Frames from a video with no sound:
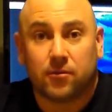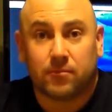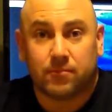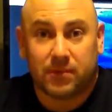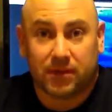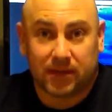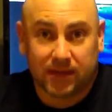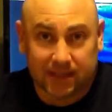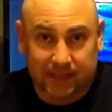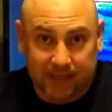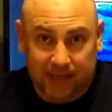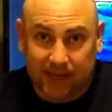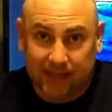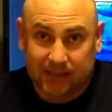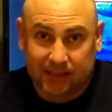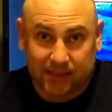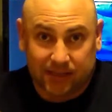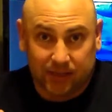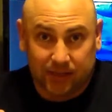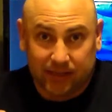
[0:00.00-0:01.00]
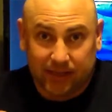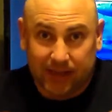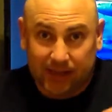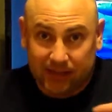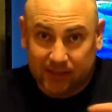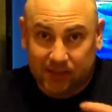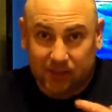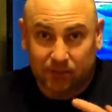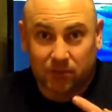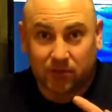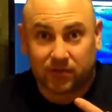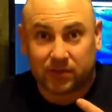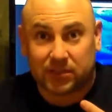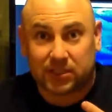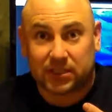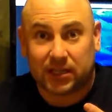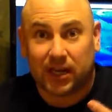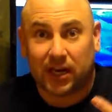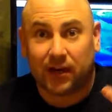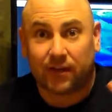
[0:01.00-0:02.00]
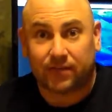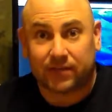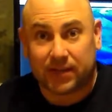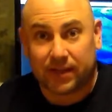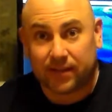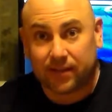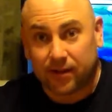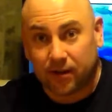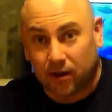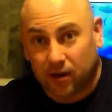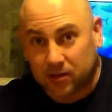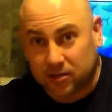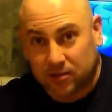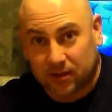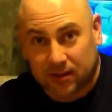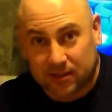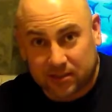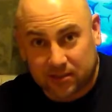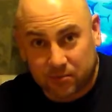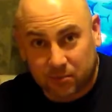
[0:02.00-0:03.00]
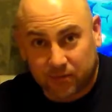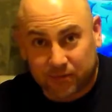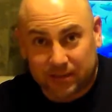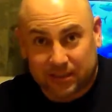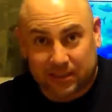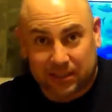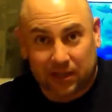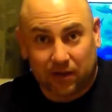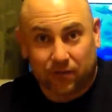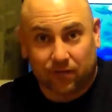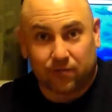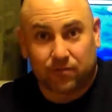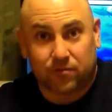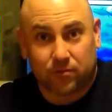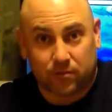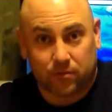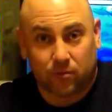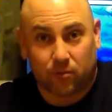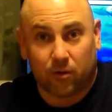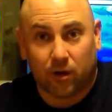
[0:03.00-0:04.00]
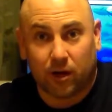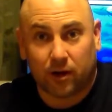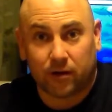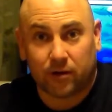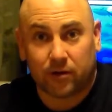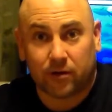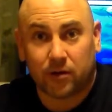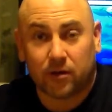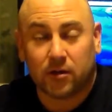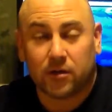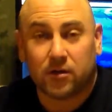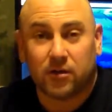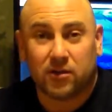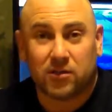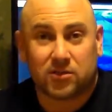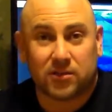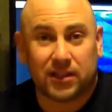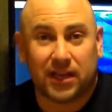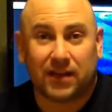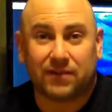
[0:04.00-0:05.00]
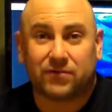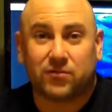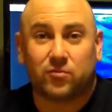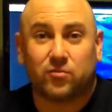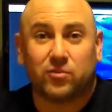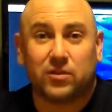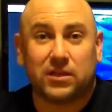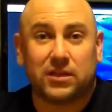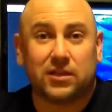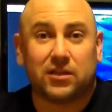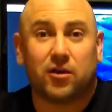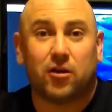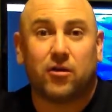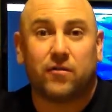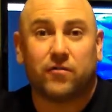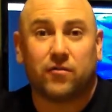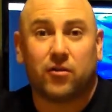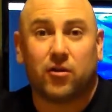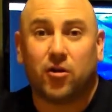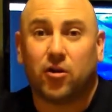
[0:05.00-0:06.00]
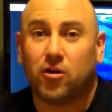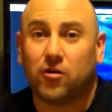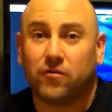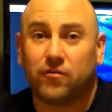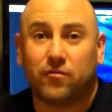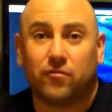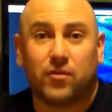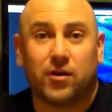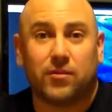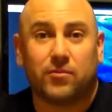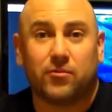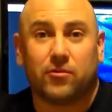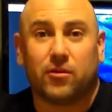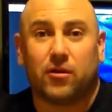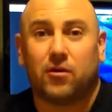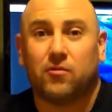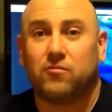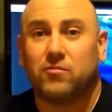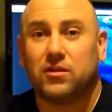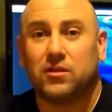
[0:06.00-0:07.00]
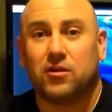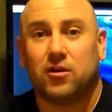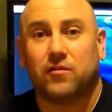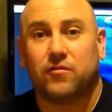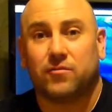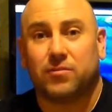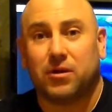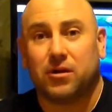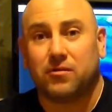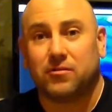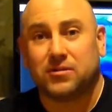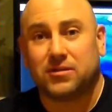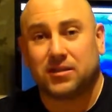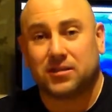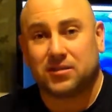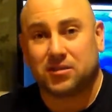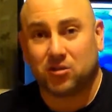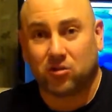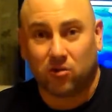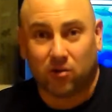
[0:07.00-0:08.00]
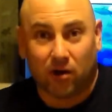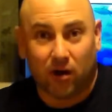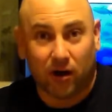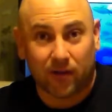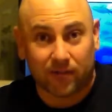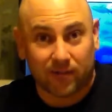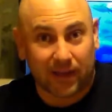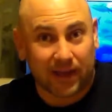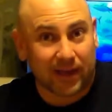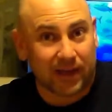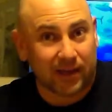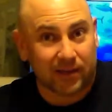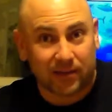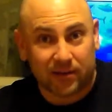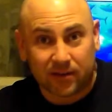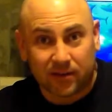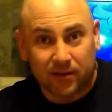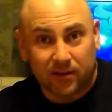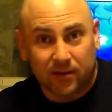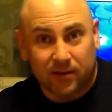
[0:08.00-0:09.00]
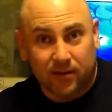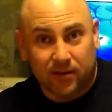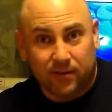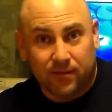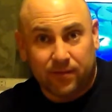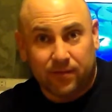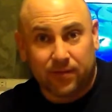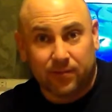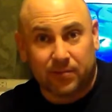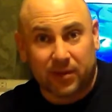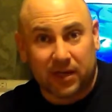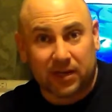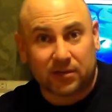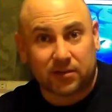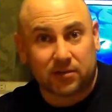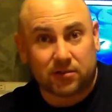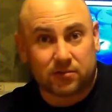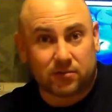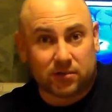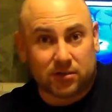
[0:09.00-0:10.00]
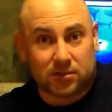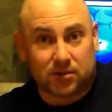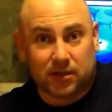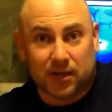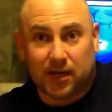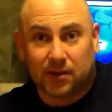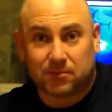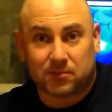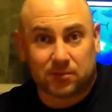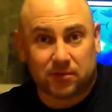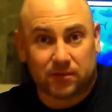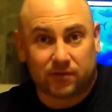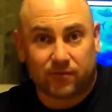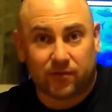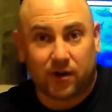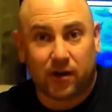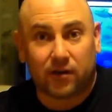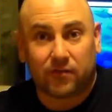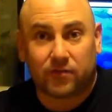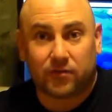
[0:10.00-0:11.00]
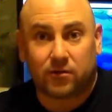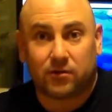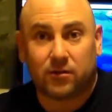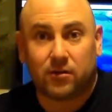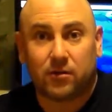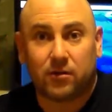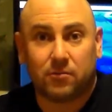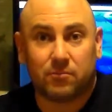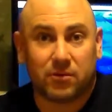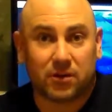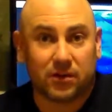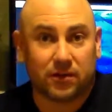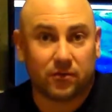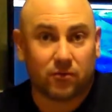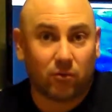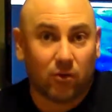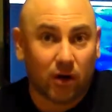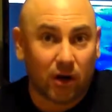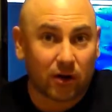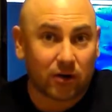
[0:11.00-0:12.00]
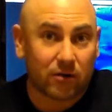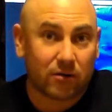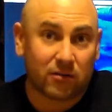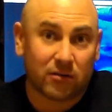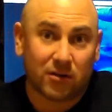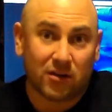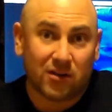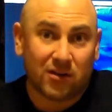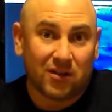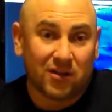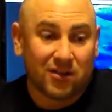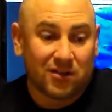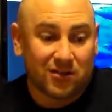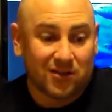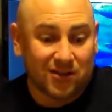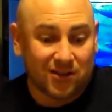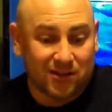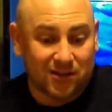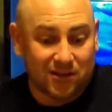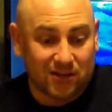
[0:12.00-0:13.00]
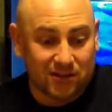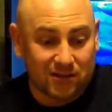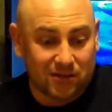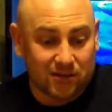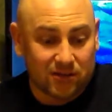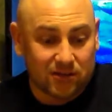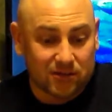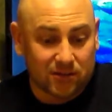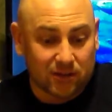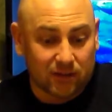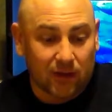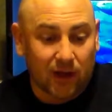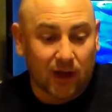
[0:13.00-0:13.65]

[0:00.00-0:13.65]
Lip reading: because it has to move the shaft, and then it also has to move itself through the water. So they have to really overpower those things. So on land, the band gun will shoot absolutely forever, but in the water, there's